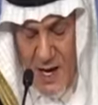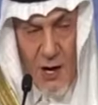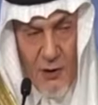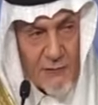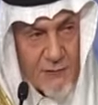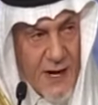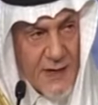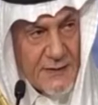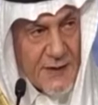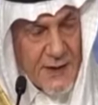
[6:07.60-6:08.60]
our
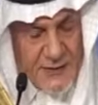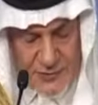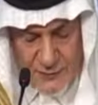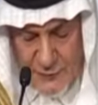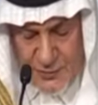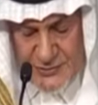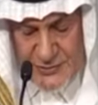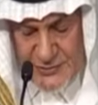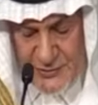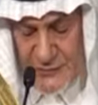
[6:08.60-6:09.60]
fight against the
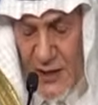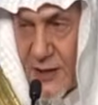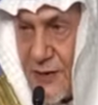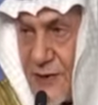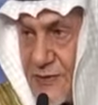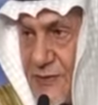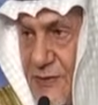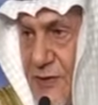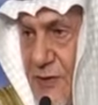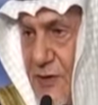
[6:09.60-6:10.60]
forces of darkness
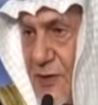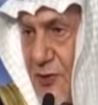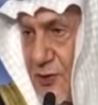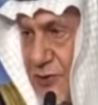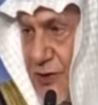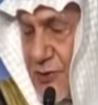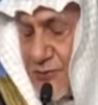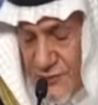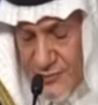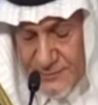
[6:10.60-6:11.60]

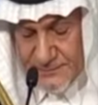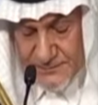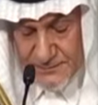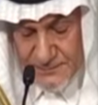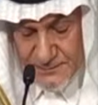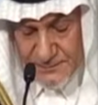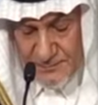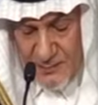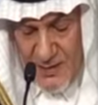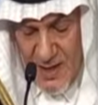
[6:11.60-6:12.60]
continues.
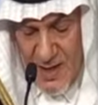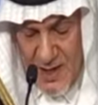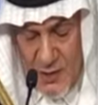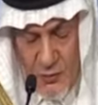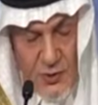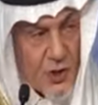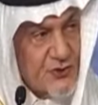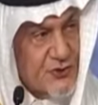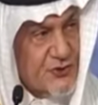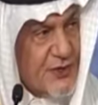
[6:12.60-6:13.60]
We
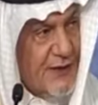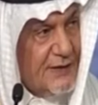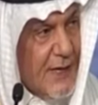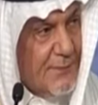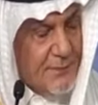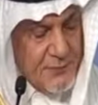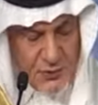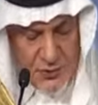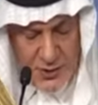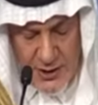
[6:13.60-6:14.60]
also stand up
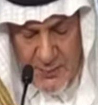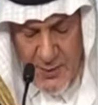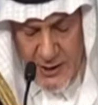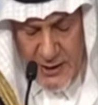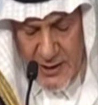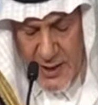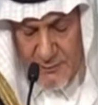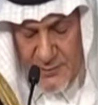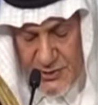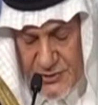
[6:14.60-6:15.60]
to the hegemonic
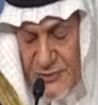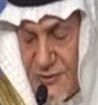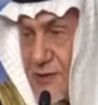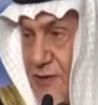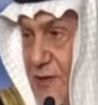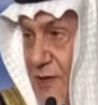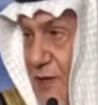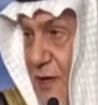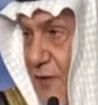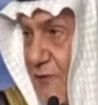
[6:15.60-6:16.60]
ambitions
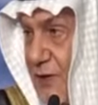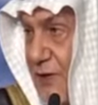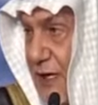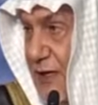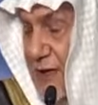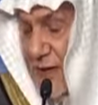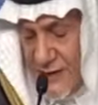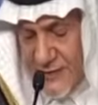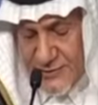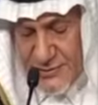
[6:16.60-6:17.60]
of the Iranian
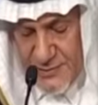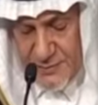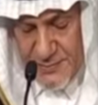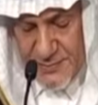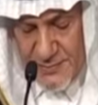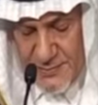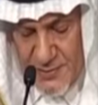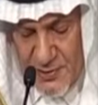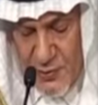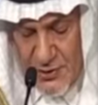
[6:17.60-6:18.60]
leadership,
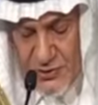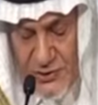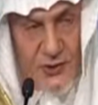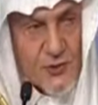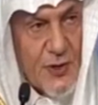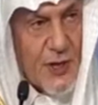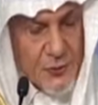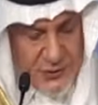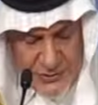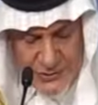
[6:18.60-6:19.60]
which, as we are
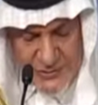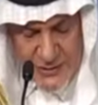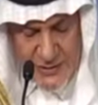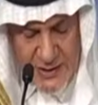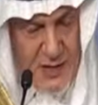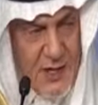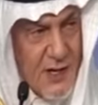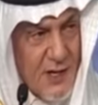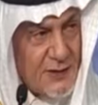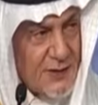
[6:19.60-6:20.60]
witnessing
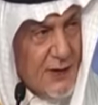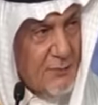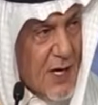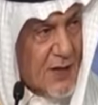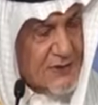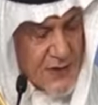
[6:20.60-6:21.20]
in Denmark's